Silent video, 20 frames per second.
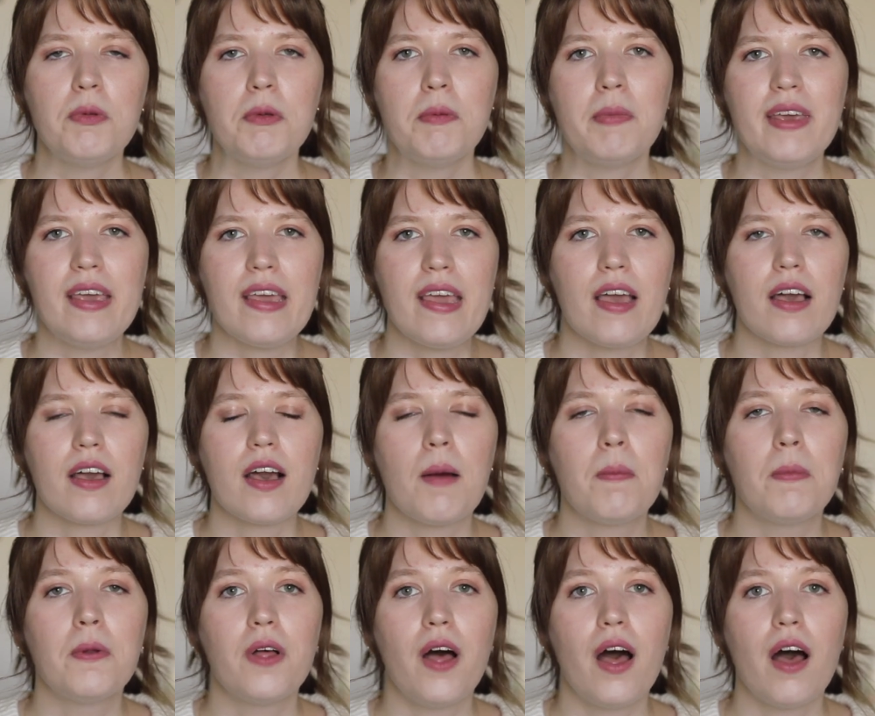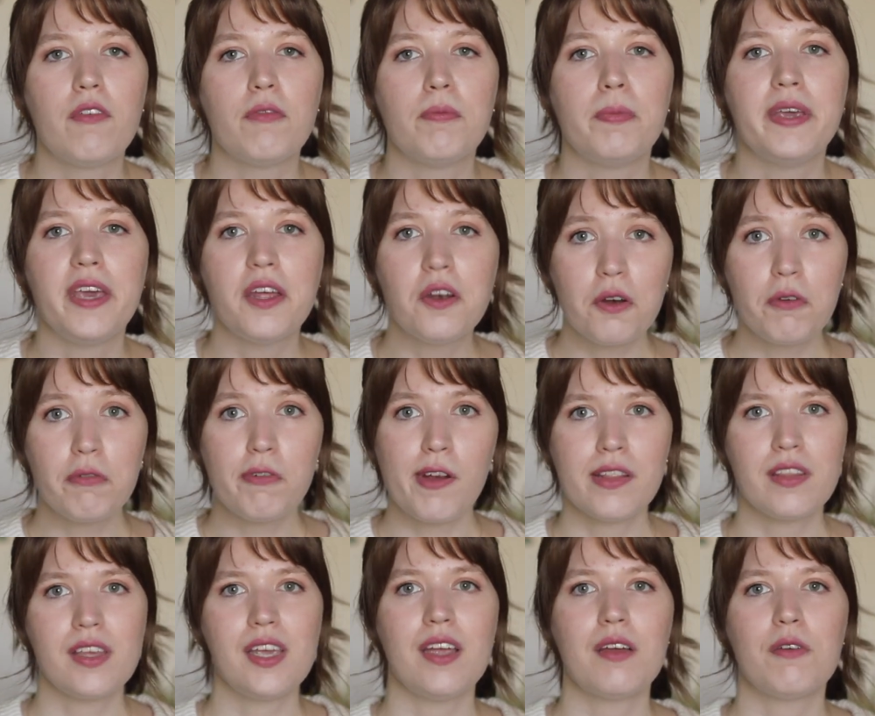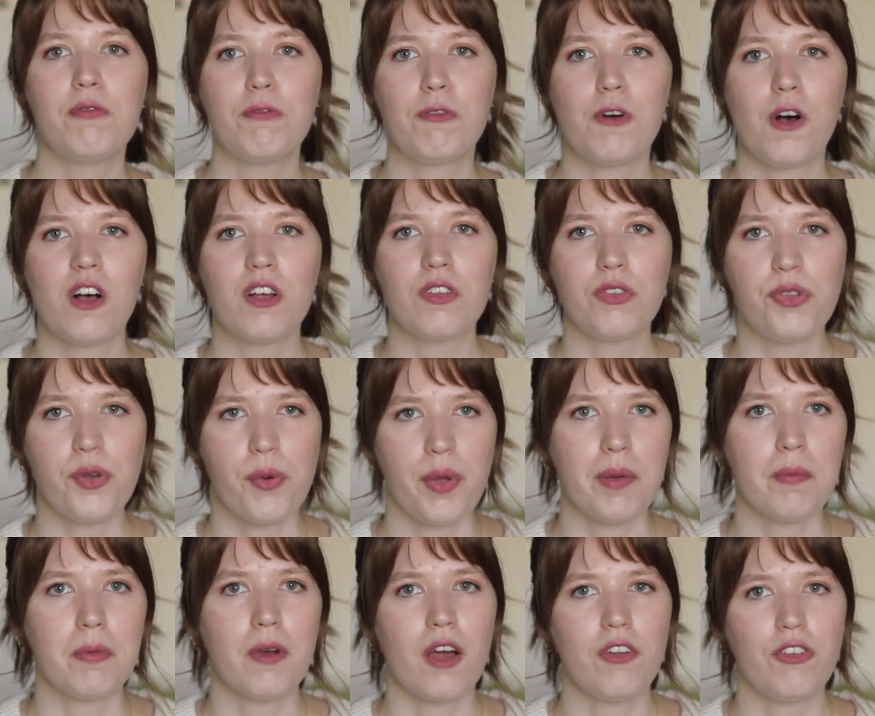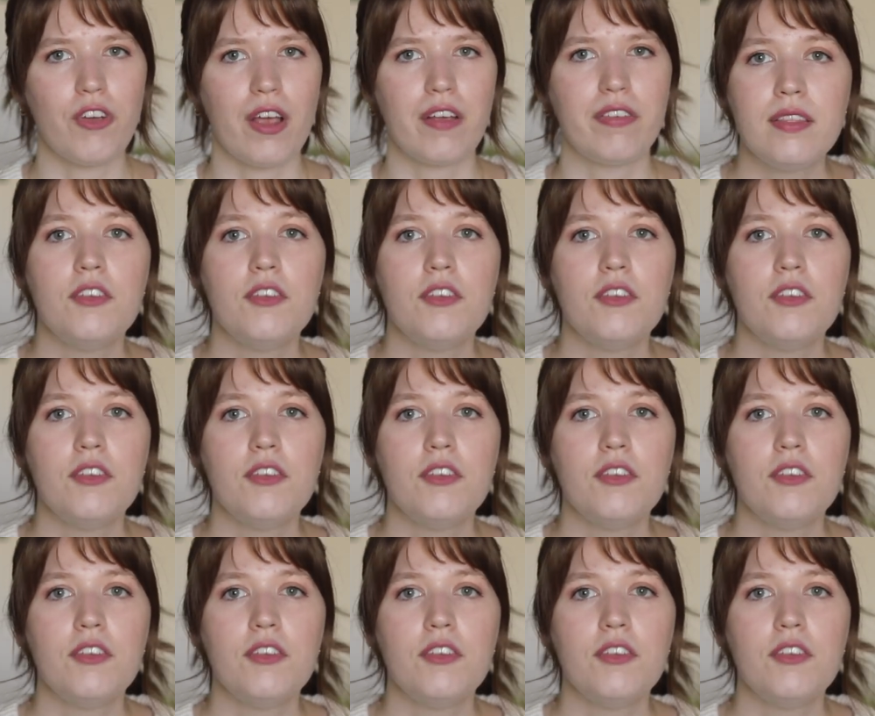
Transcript: be making a couple of beginner-friendly fall sewing projects.